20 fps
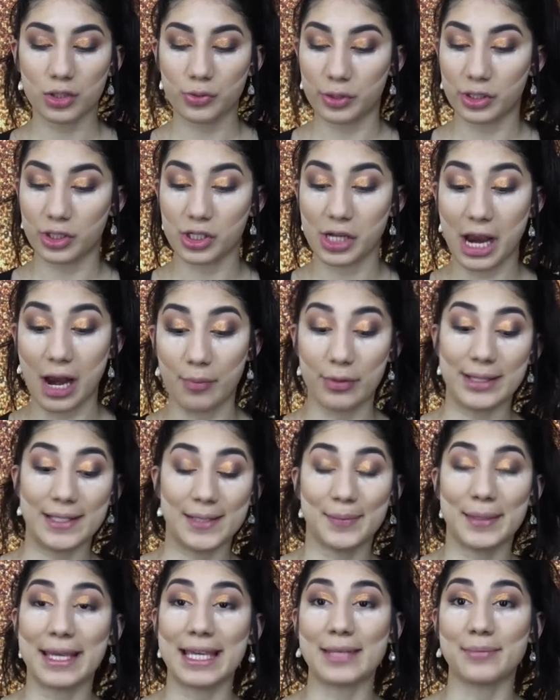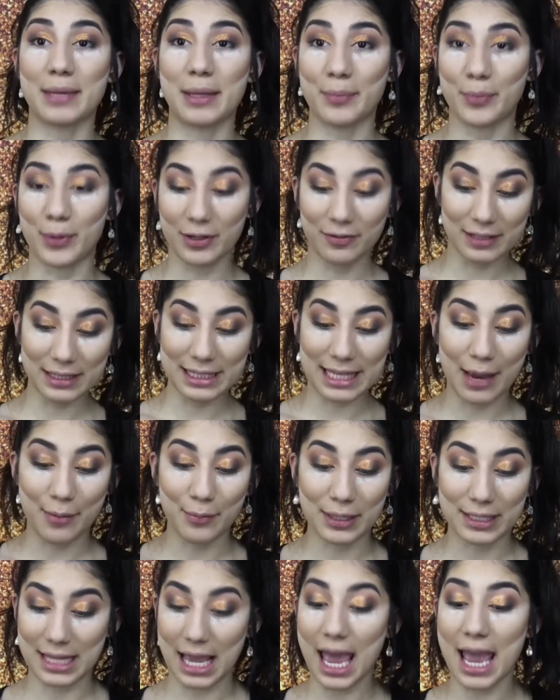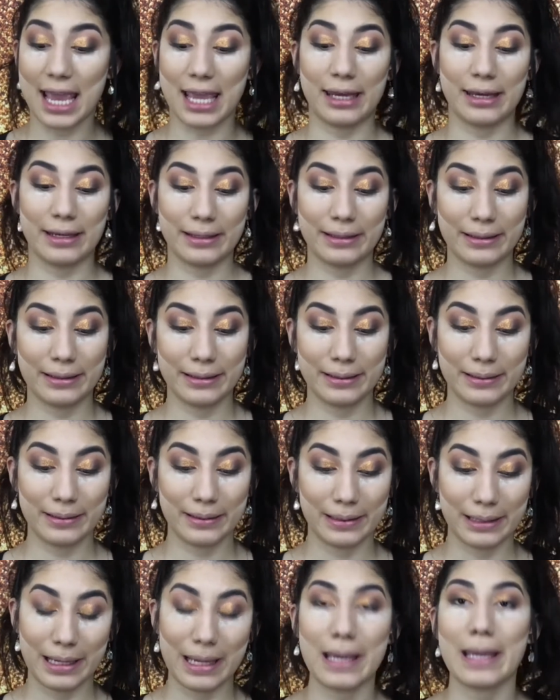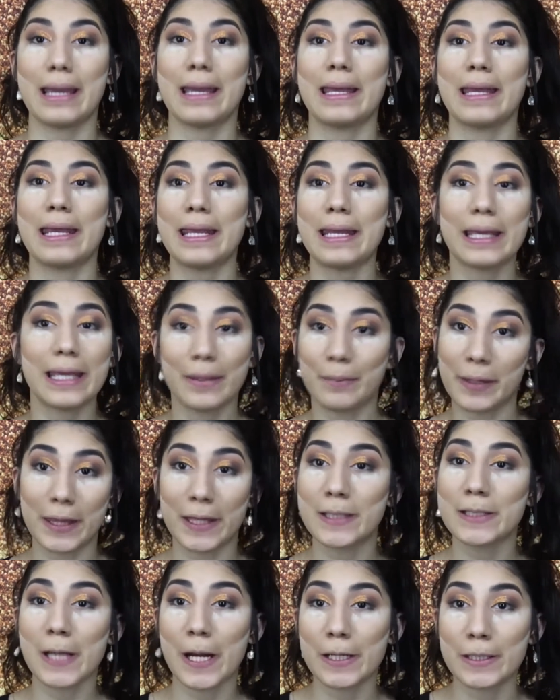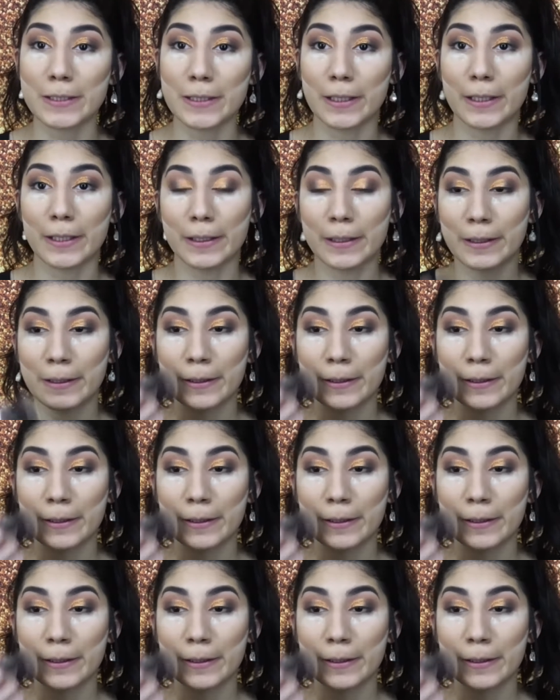switch cameras because my boyfriend's camera died and he didn't give me the charger.